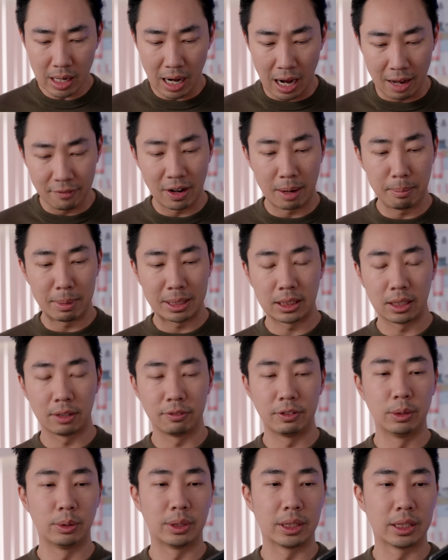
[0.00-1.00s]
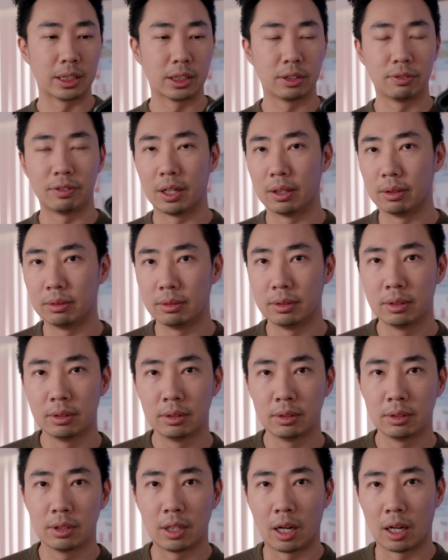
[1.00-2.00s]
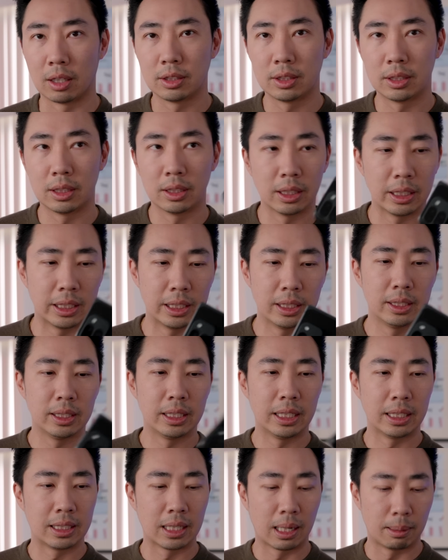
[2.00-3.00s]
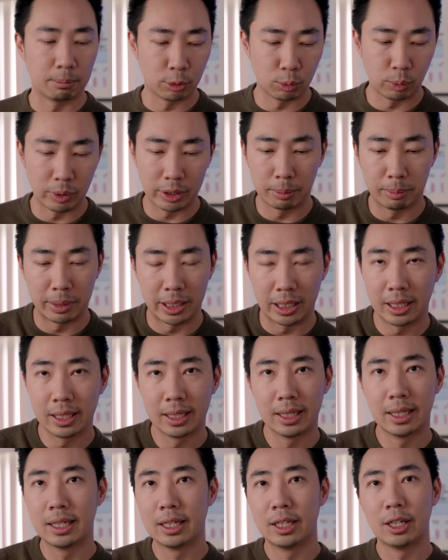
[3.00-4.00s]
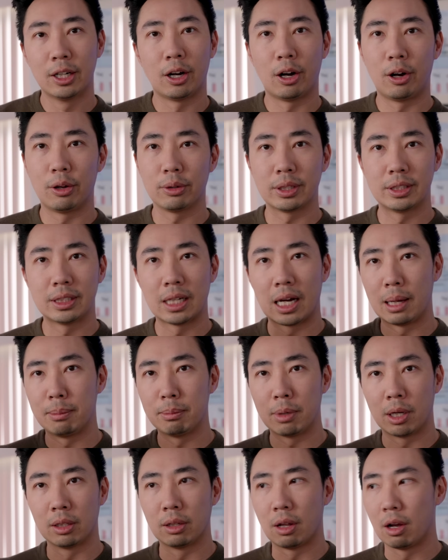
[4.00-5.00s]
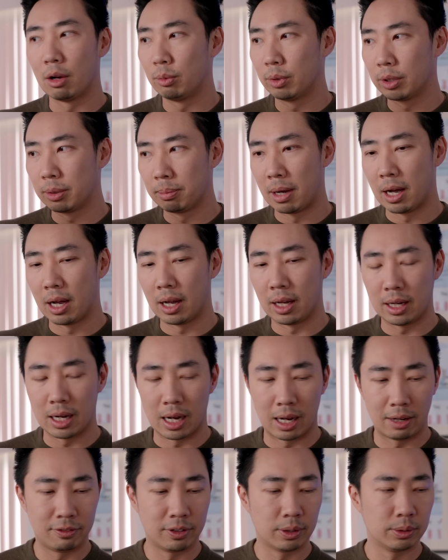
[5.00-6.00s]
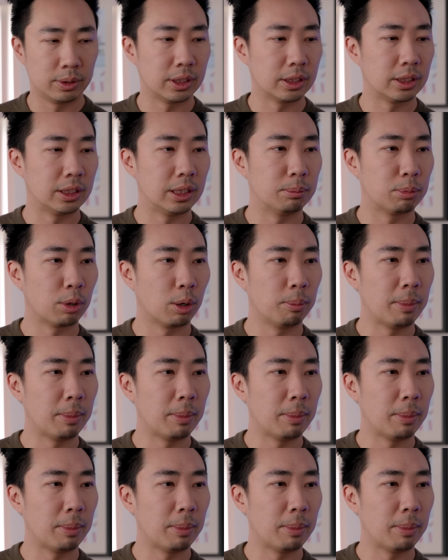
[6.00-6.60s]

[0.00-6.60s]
I find myself using this phone constantly. It comes with me all the time along with my iPhone 16 Pro